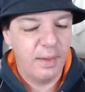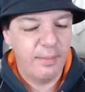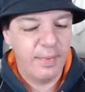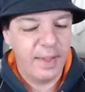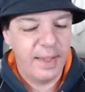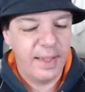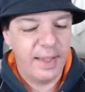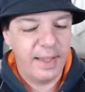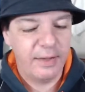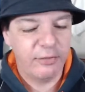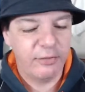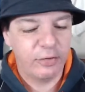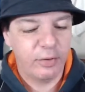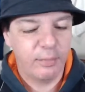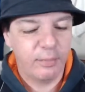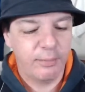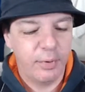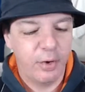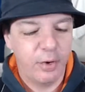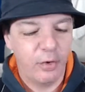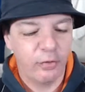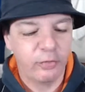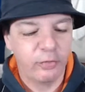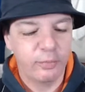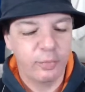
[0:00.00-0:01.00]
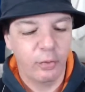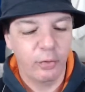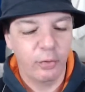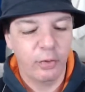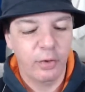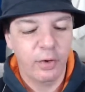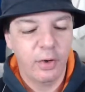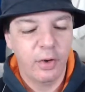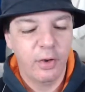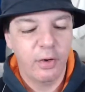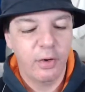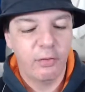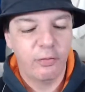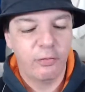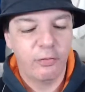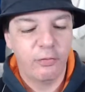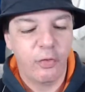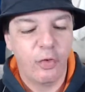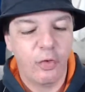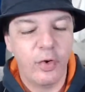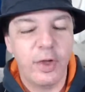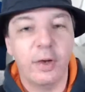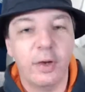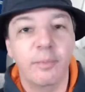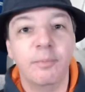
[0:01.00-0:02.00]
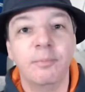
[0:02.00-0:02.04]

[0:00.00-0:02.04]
as possible for you.